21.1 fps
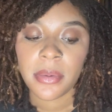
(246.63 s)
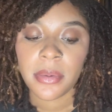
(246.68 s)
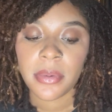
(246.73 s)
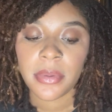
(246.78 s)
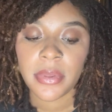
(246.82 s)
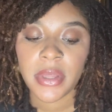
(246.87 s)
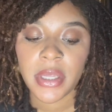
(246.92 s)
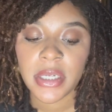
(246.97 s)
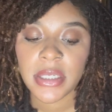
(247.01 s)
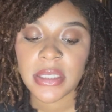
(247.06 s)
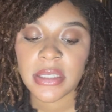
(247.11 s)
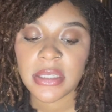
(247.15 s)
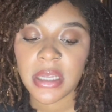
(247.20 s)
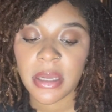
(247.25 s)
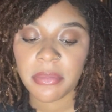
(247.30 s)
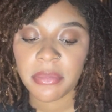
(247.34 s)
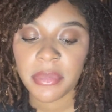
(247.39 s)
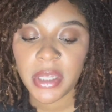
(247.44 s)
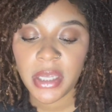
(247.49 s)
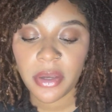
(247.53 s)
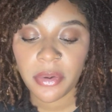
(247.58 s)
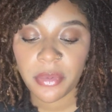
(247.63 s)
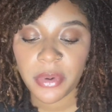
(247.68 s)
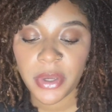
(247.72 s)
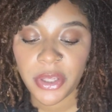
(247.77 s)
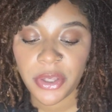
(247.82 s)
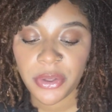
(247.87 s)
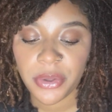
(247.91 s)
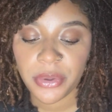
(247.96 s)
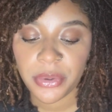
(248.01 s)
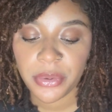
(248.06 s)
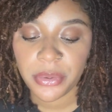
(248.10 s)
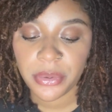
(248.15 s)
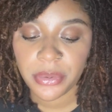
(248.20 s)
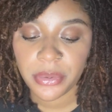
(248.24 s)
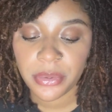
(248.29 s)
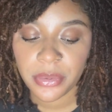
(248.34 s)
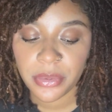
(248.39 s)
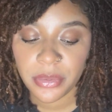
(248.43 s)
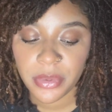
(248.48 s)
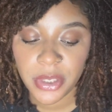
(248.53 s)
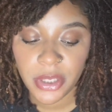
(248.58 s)
there's something when you
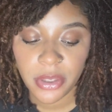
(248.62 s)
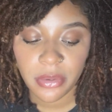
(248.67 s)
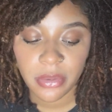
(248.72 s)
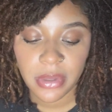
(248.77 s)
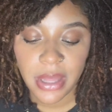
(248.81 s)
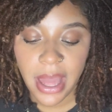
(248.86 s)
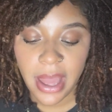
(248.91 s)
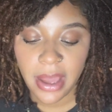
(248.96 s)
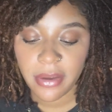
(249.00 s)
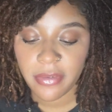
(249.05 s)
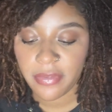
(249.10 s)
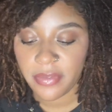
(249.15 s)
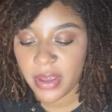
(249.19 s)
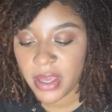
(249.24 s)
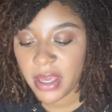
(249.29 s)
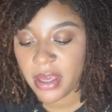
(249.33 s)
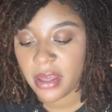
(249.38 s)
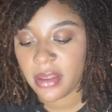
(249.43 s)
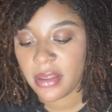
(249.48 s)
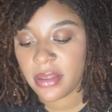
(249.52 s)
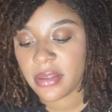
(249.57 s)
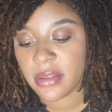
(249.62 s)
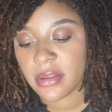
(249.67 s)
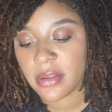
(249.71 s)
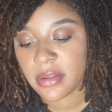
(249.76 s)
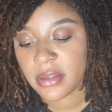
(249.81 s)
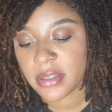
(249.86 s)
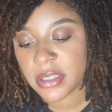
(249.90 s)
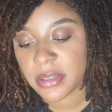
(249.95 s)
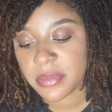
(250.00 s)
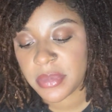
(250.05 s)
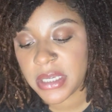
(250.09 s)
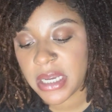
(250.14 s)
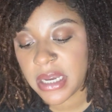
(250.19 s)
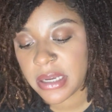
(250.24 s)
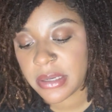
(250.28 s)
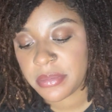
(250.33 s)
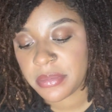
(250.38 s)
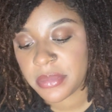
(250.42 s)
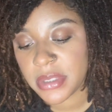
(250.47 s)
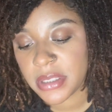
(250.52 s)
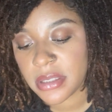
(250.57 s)
lack faith
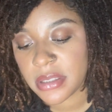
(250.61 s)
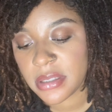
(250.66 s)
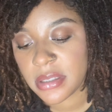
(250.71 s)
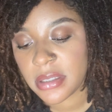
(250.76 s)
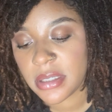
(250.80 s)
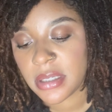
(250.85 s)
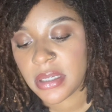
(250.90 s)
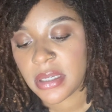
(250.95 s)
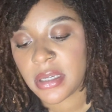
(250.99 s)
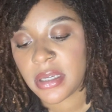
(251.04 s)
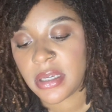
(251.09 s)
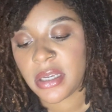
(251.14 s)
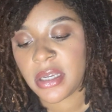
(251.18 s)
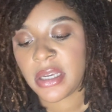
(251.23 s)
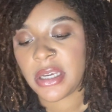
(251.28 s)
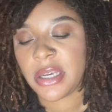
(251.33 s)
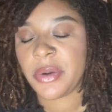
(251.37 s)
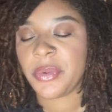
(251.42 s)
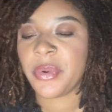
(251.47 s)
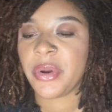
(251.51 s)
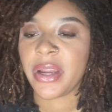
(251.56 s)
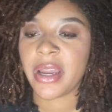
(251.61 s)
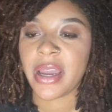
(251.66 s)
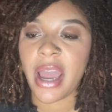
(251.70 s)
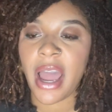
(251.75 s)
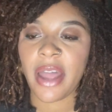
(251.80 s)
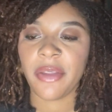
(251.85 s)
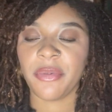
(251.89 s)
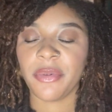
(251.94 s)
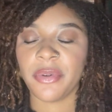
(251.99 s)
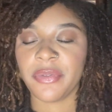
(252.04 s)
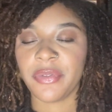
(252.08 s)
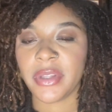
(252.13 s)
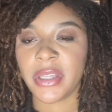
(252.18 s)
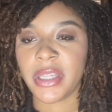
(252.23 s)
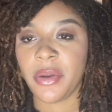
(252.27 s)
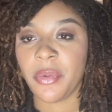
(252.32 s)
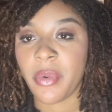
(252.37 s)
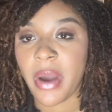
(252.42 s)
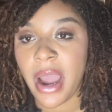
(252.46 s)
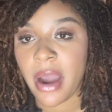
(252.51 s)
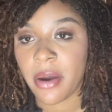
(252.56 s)
sometimes where God will really
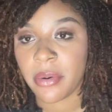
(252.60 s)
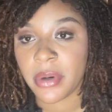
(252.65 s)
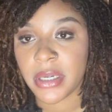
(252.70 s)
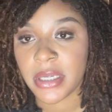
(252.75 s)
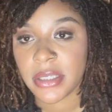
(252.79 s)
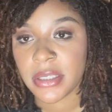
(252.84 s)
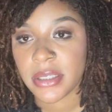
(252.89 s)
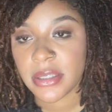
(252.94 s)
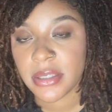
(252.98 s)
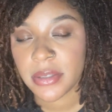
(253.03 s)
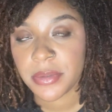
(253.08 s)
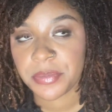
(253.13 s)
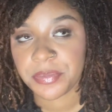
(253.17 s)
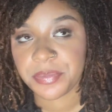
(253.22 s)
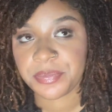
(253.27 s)
wow us.